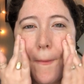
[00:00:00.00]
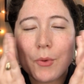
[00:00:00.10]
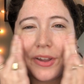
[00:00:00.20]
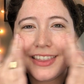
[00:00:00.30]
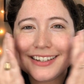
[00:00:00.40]
But
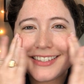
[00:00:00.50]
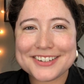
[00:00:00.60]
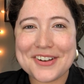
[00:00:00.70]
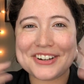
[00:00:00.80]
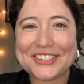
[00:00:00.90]
what that's
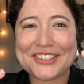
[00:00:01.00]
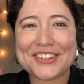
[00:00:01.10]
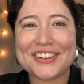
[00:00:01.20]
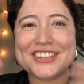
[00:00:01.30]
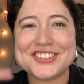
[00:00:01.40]
going to
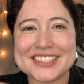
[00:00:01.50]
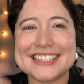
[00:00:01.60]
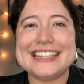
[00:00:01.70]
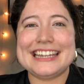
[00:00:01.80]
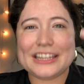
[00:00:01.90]
do is
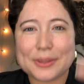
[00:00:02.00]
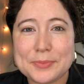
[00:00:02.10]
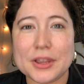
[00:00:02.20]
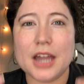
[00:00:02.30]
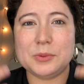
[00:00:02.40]
just get the
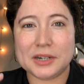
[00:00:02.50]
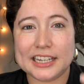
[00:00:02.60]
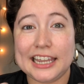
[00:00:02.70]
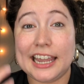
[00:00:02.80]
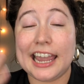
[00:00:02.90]
blood
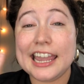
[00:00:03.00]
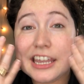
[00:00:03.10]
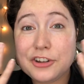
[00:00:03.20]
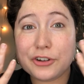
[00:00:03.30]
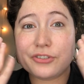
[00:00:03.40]
working
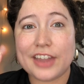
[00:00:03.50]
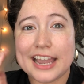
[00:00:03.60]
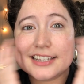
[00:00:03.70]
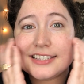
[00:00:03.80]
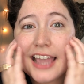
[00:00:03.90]
in your
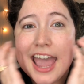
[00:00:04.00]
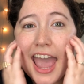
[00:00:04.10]
face,